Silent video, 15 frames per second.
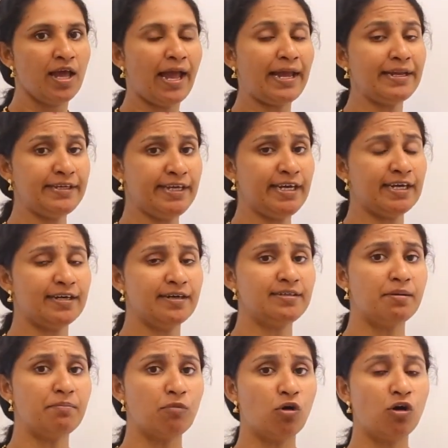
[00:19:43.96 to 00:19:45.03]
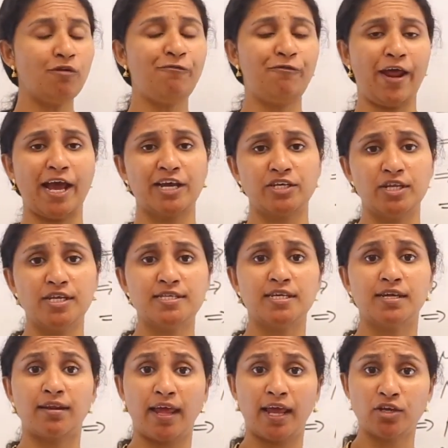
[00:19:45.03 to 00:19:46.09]
And here the mole fraction is
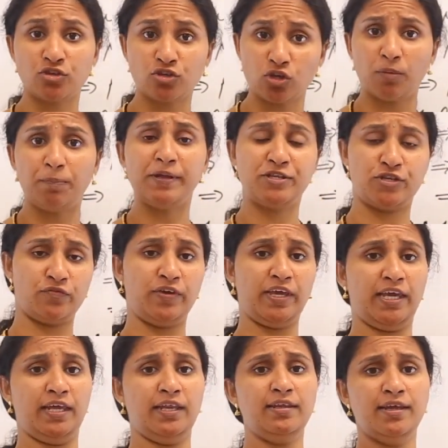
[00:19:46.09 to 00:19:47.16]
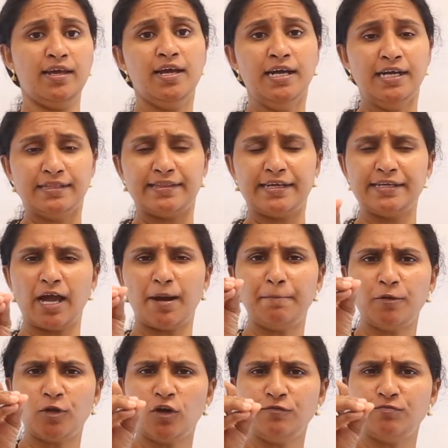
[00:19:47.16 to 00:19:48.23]
the ratio between the
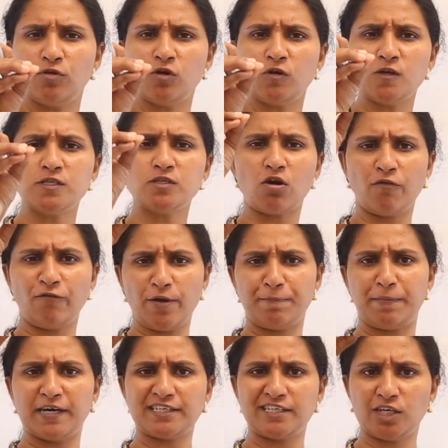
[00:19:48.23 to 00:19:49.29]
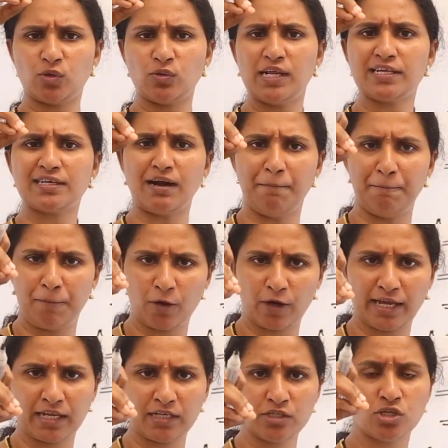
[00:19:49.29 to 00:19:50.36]
number of moles of a particular
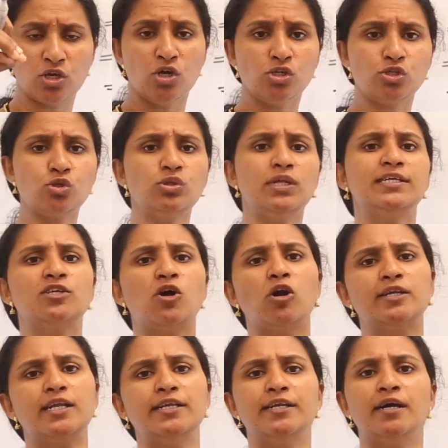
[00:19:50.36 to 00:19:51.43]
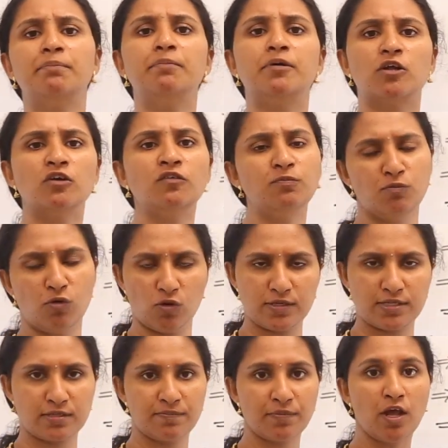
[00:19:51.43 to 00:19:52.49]
component to the total number of
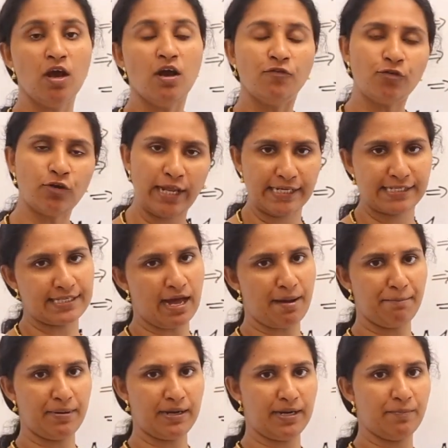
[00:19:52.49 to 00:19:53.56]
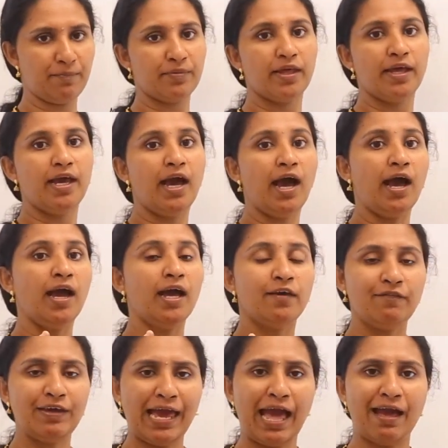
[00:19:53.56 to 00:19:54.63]
moles. For example,
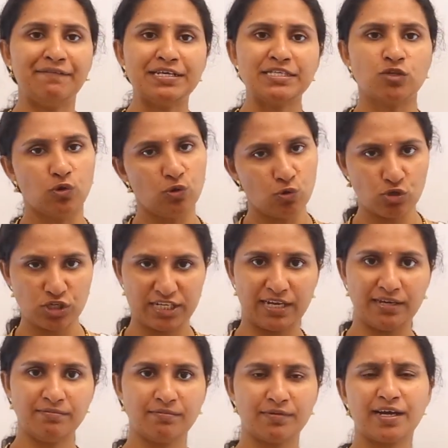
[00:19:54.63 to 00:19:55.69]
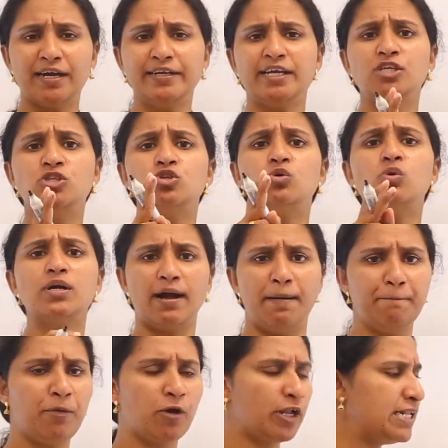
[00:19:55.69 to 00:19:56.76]
we have a solution containing 2
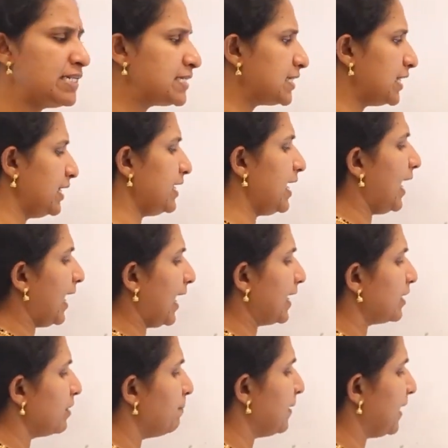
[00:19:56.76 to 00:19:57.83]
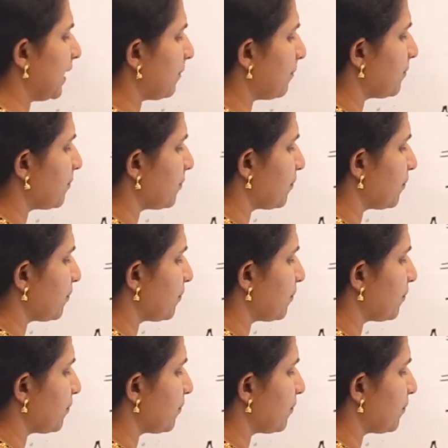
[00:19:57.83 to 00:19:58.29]
components A and B.